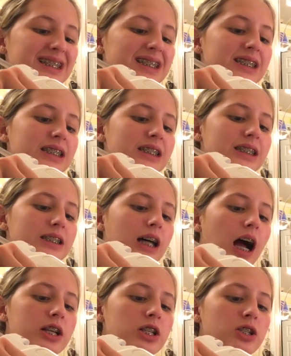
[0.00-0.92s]
Oh,
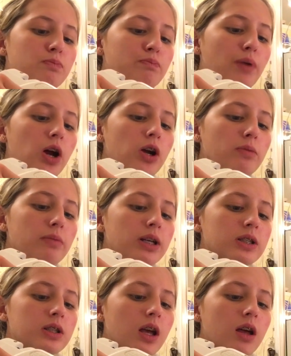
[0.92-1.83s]
I just burnt
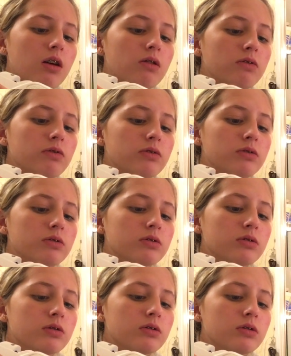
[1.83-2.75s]
myself.
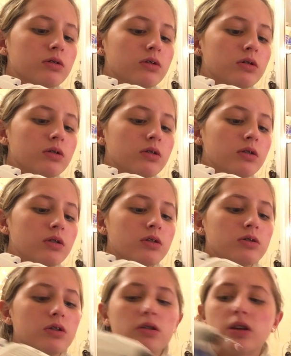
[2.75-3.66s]

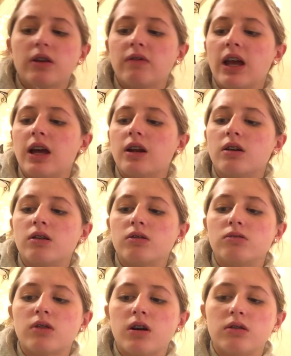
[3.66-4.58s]
Don't give Hannah a
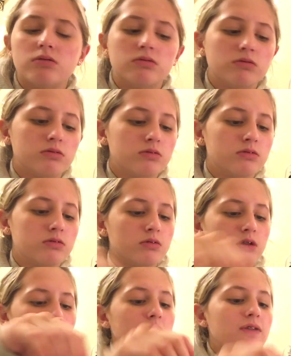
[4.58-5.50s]
glue gun.
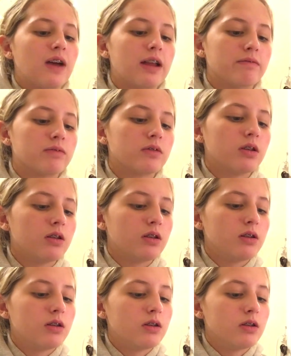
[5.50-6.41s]
It's fine.
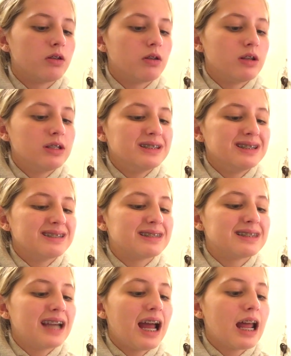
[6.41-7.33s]

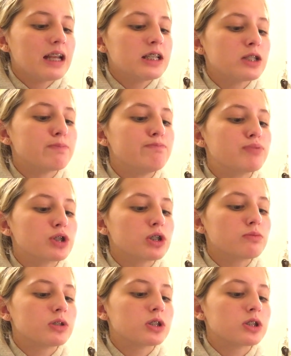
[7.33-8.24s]
God, I just
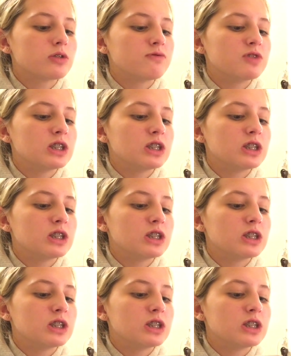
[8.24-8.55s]
burnt myself